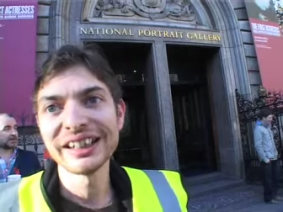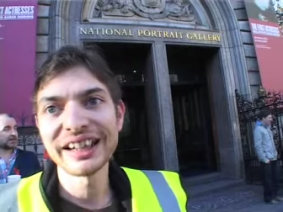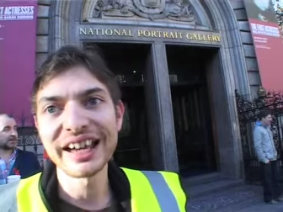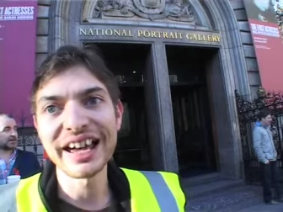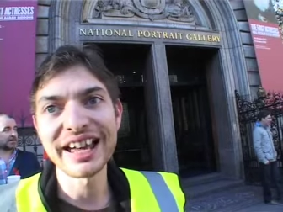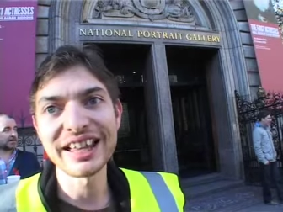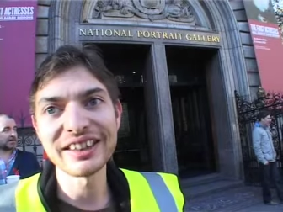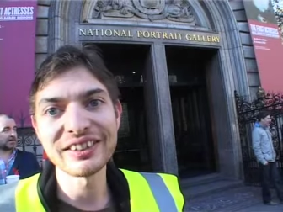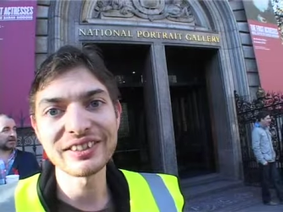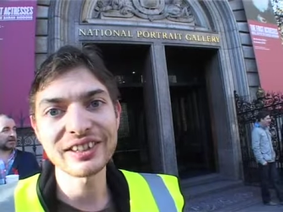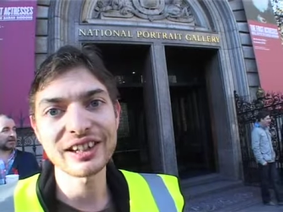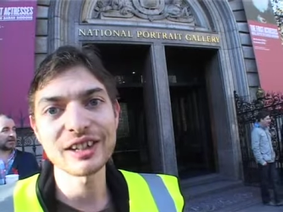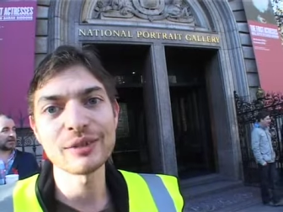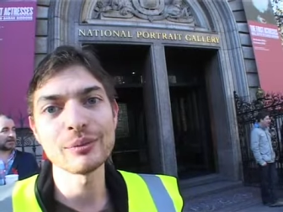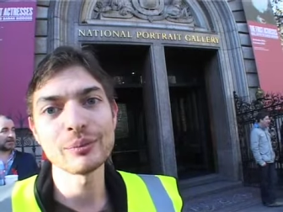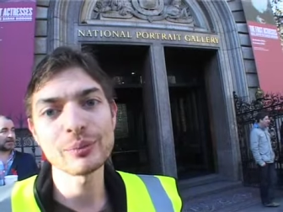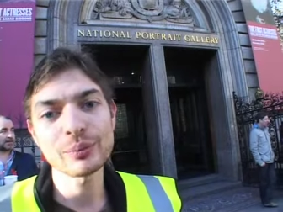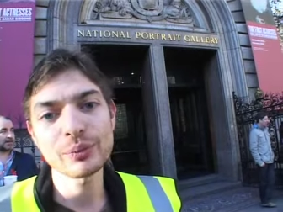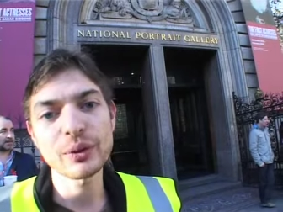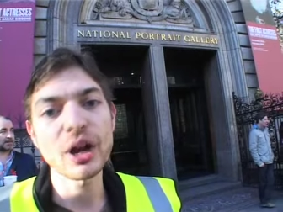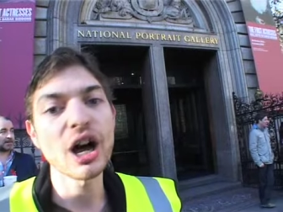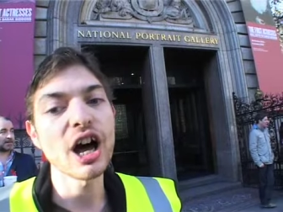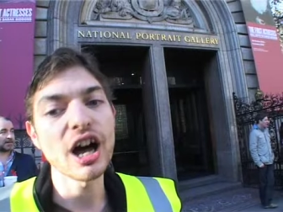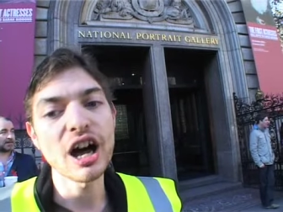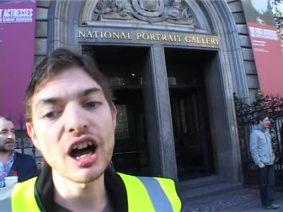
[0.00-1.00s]
and um,
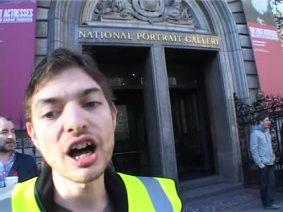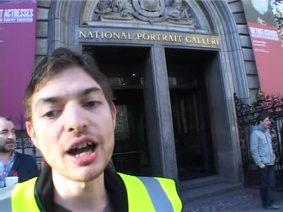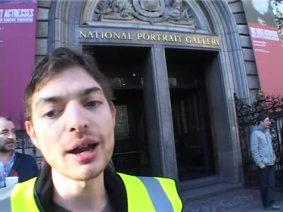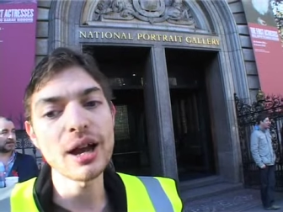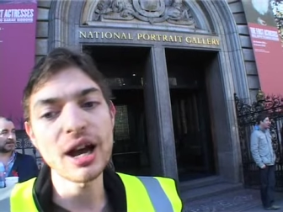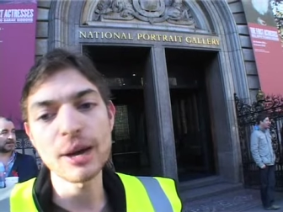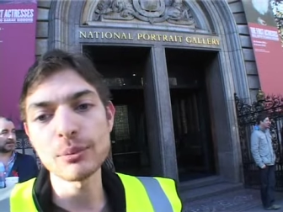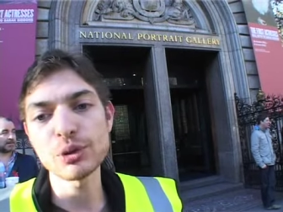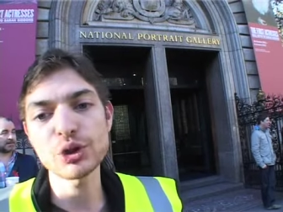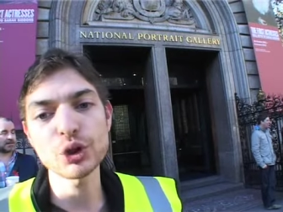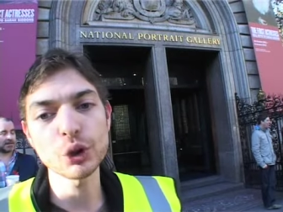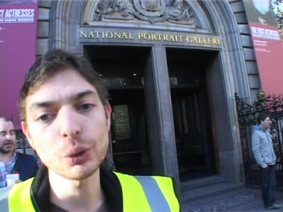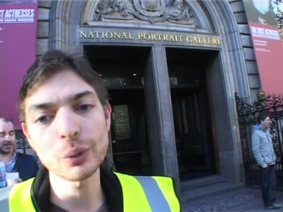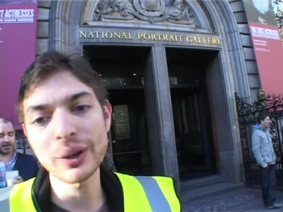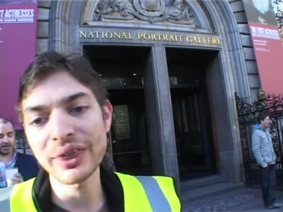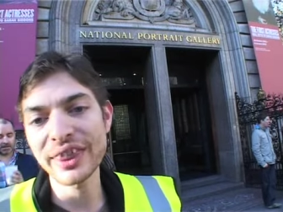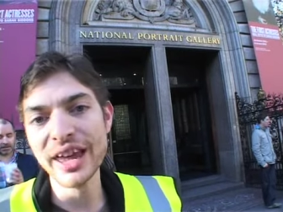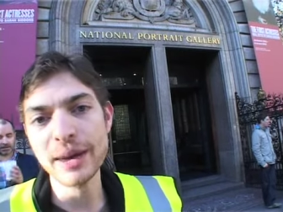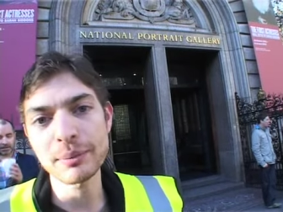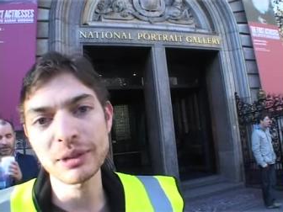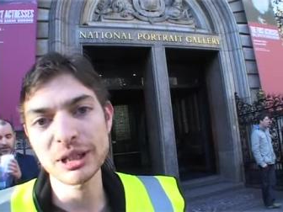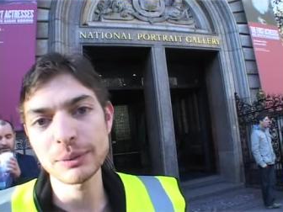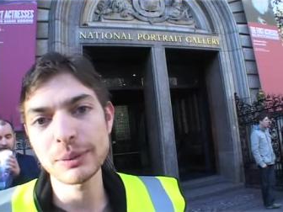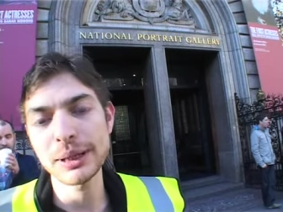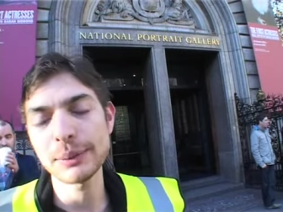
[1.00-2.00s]
I, am sure when
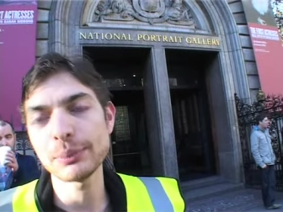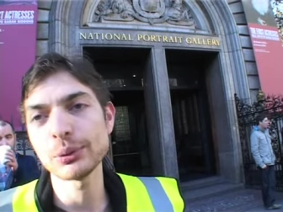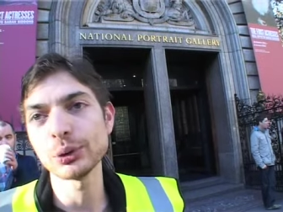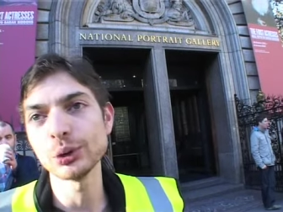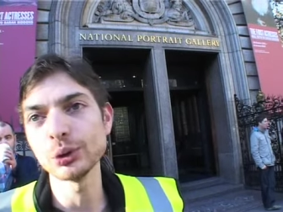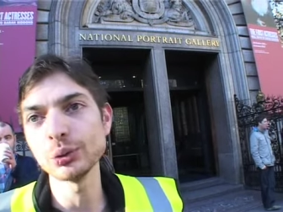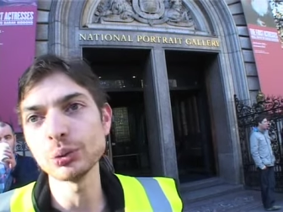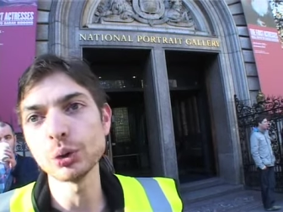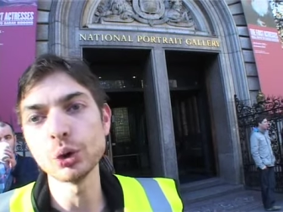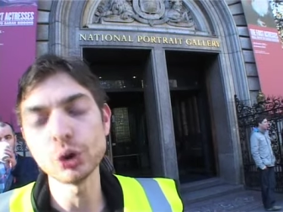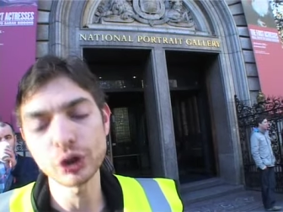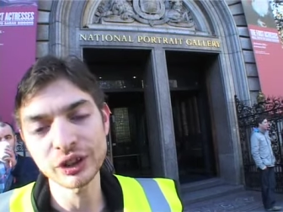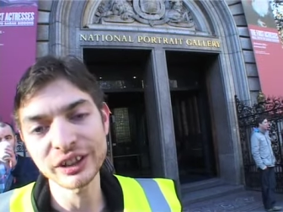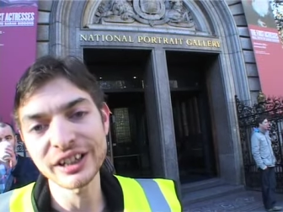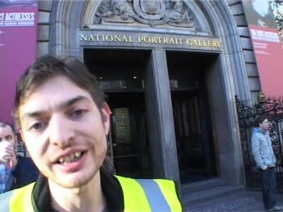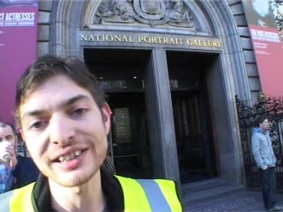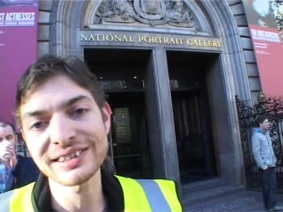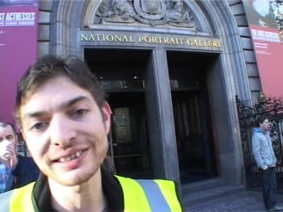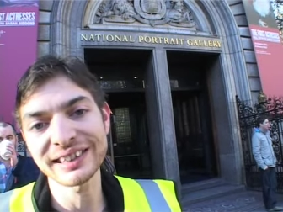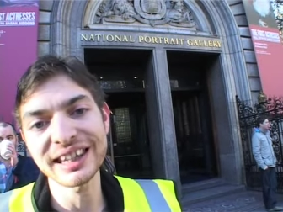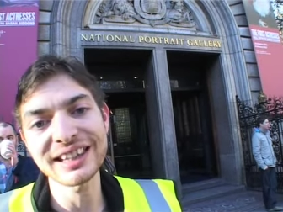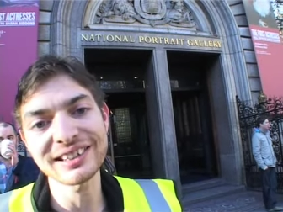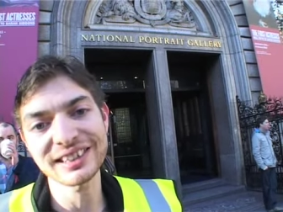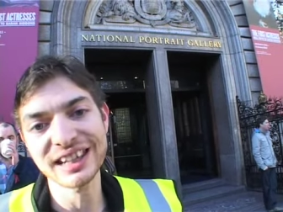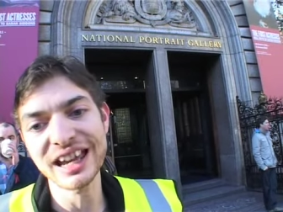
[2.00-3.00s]
that many people organise
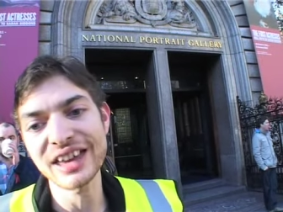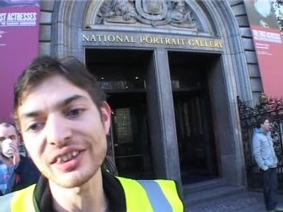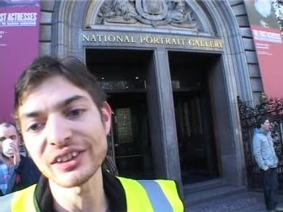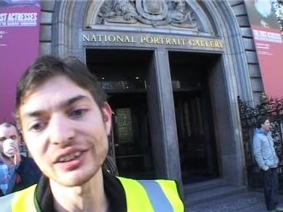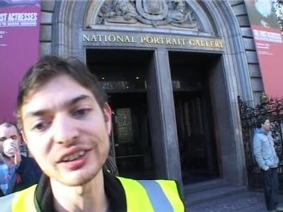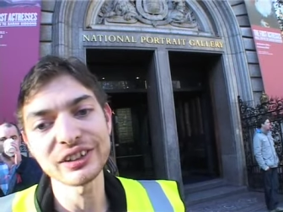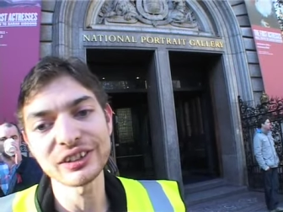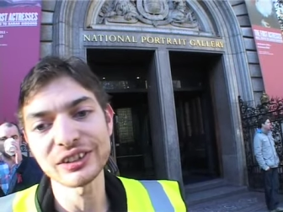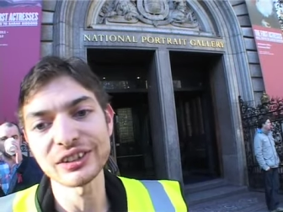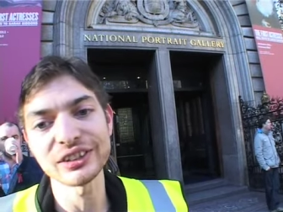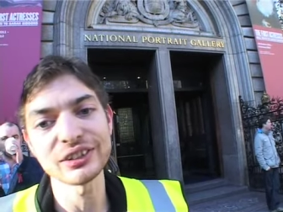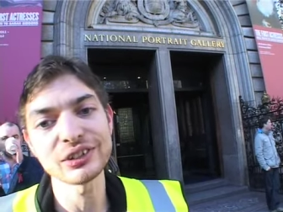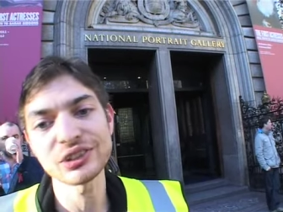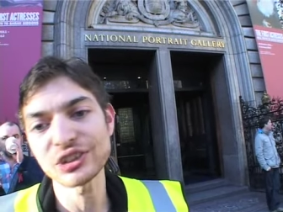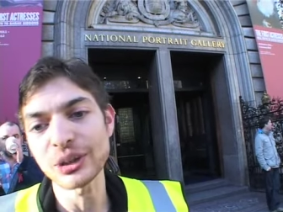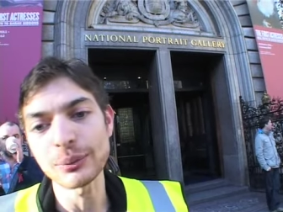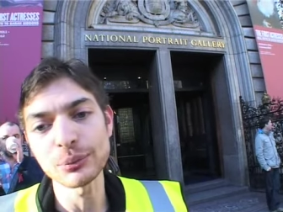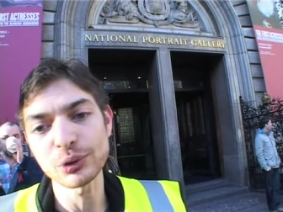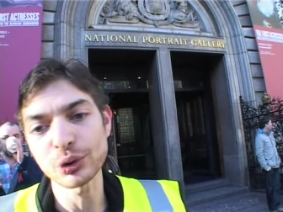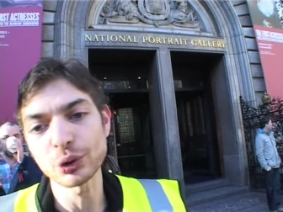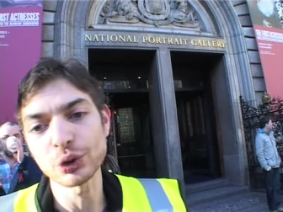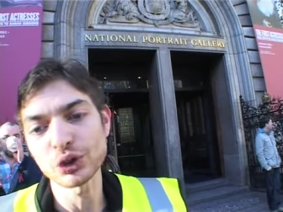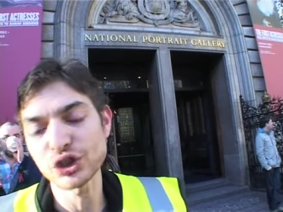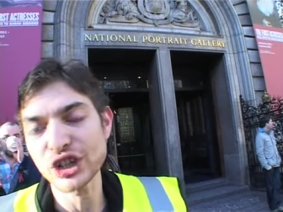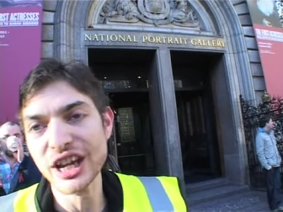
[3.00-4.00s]
and get together that some
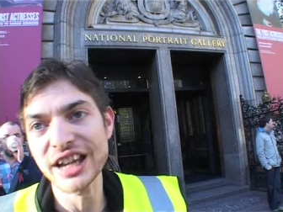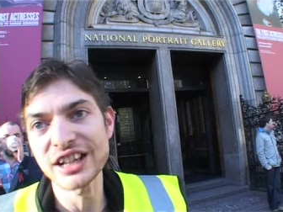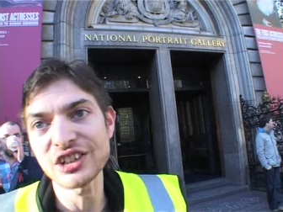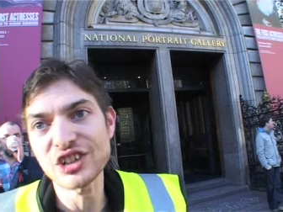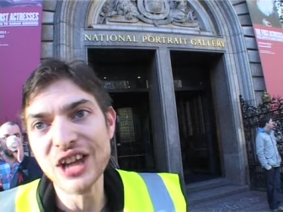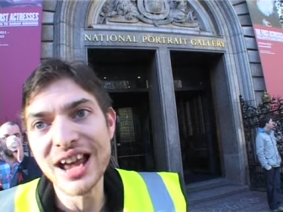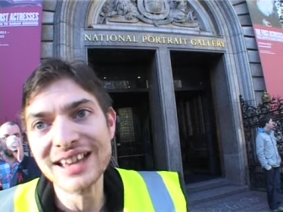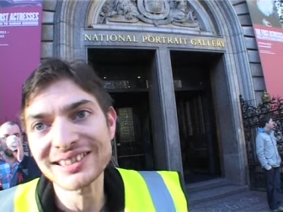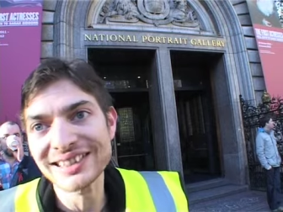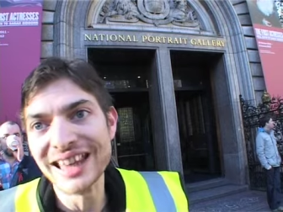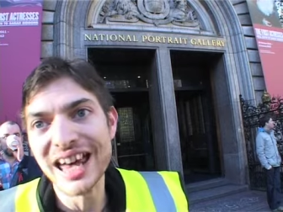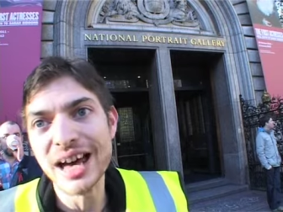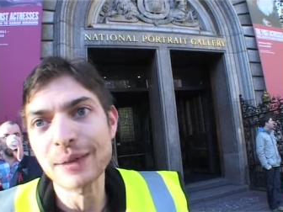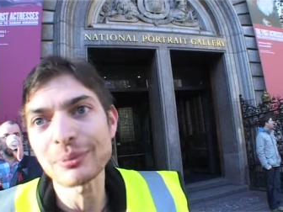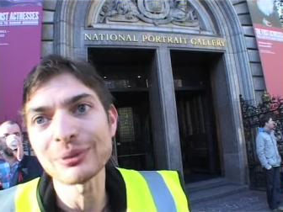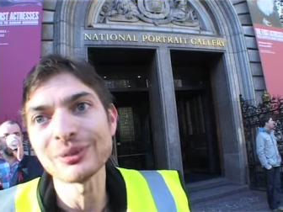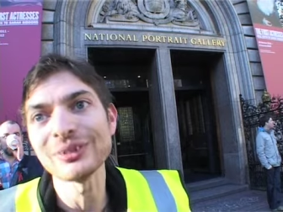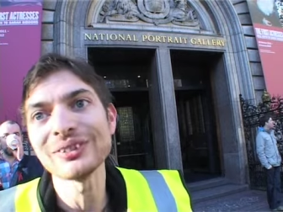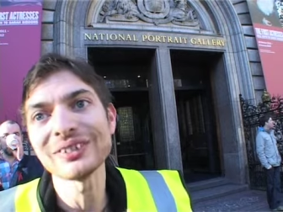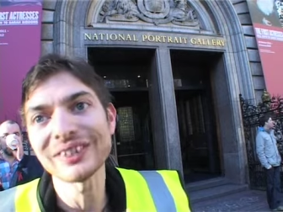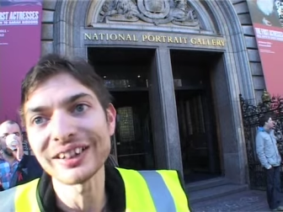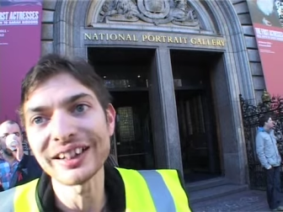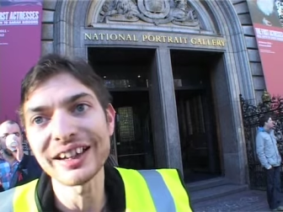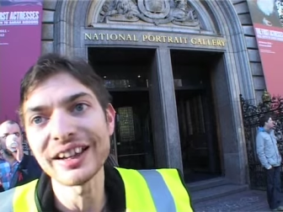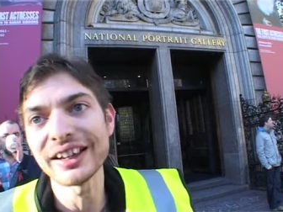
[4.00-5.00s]
sort of change has to happen.
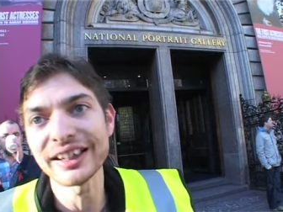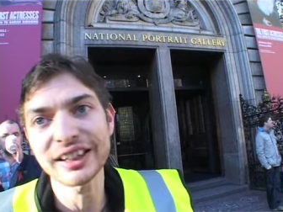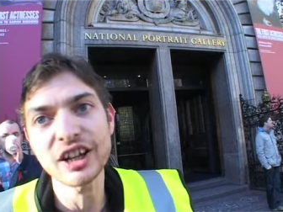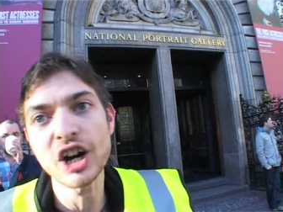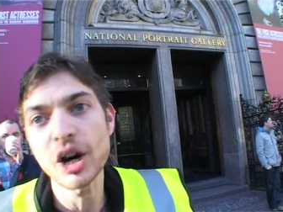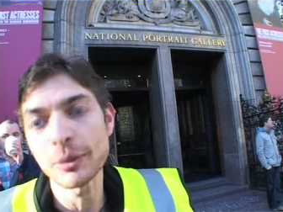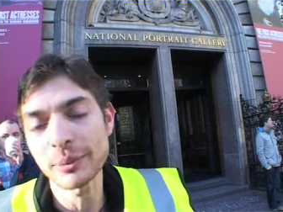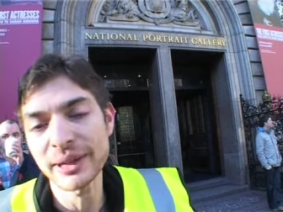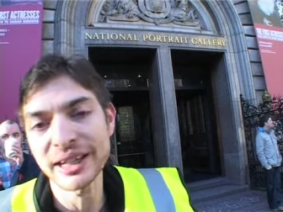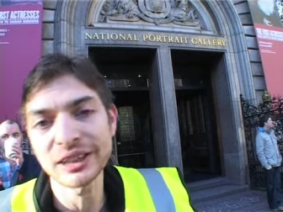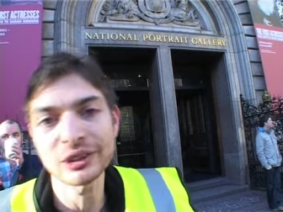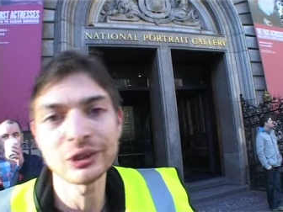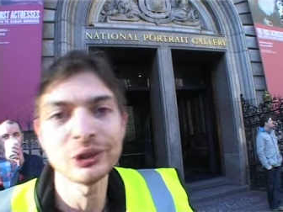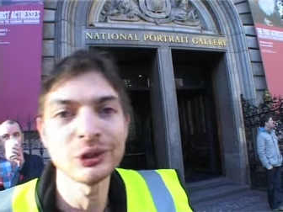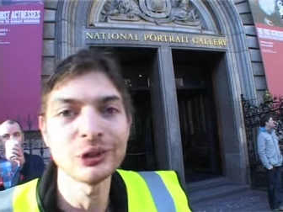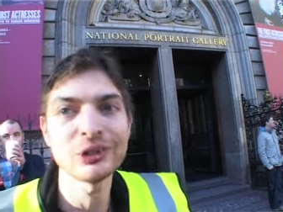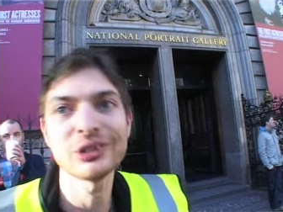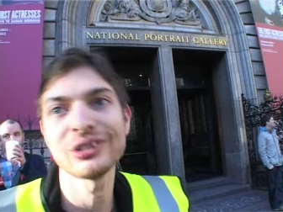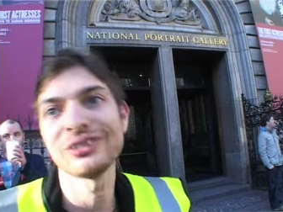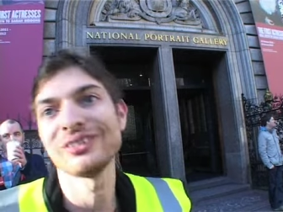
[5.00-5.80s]
It can't be ignored.